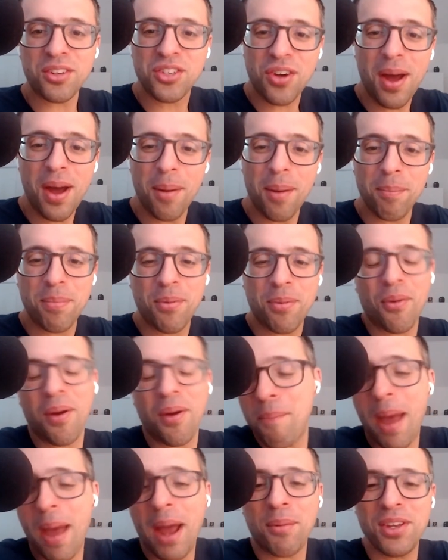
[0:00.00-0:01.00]
Trump, or
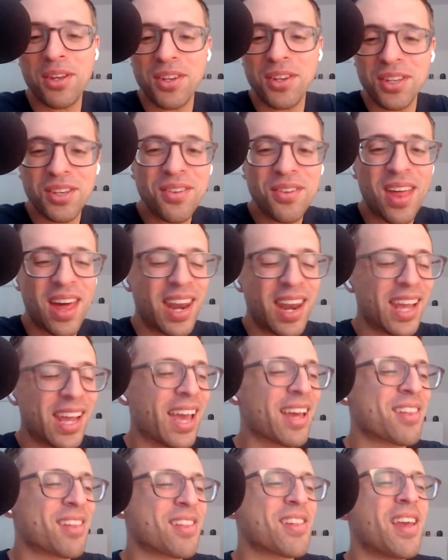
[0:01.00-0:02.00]
back when you could do that, I
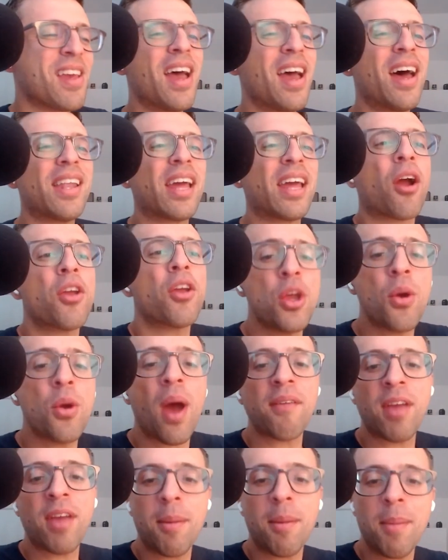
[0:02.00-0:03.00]
guess. Like, are you
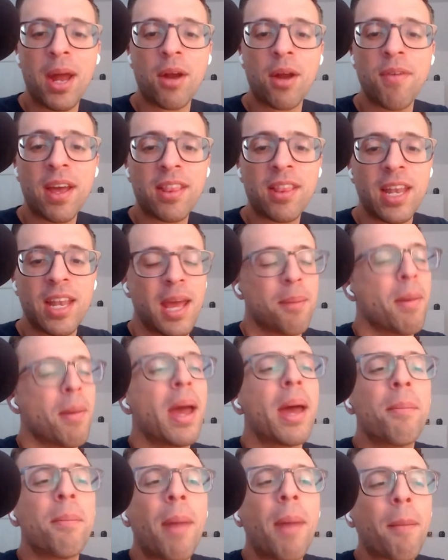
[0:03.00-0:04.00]
having a better effect than him?
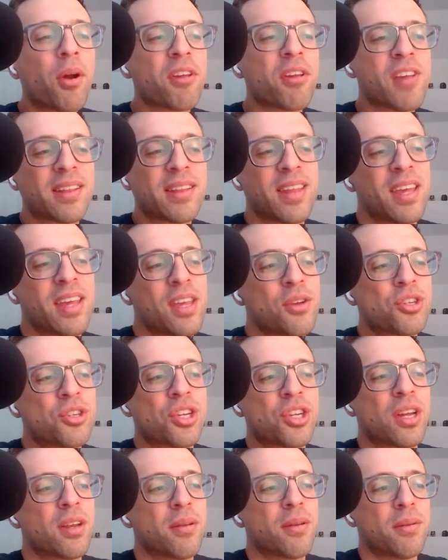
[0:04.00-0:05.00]
And my point is not that you
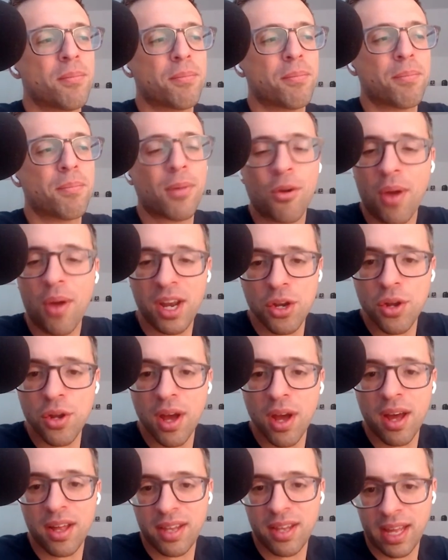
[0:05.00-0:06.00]
should create a new,
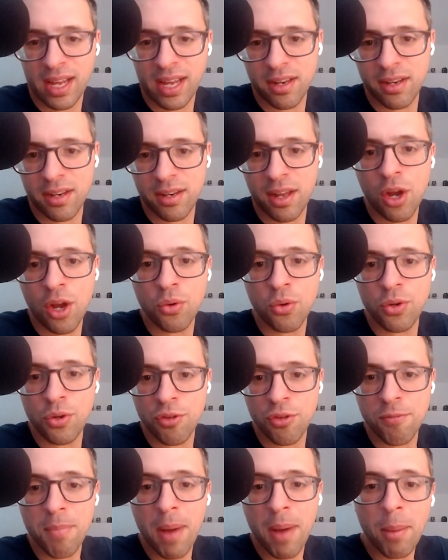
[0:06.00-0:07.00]
uh, like a, a no
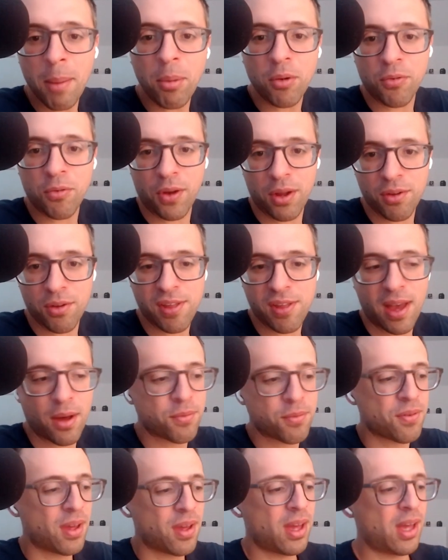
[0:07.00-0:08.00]
news bubble for
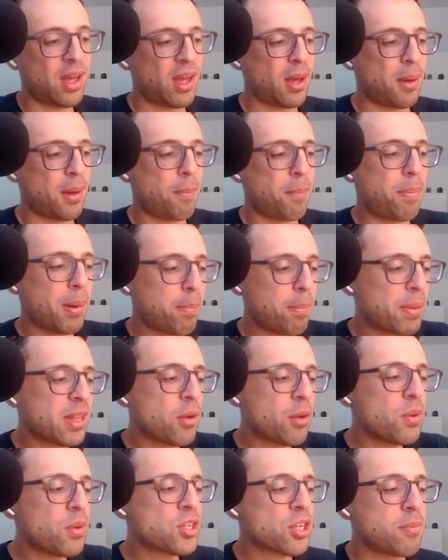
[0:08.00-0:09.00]
yourself, but but
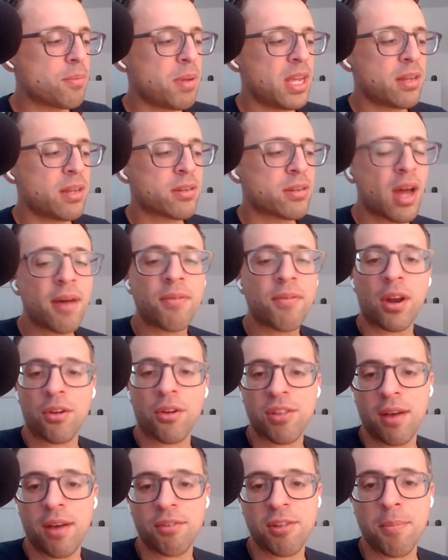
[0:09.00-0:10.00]
that we should be tough on
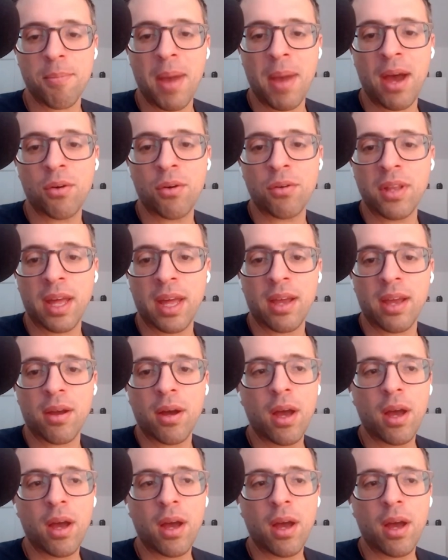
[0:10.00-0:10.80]
ourselves about like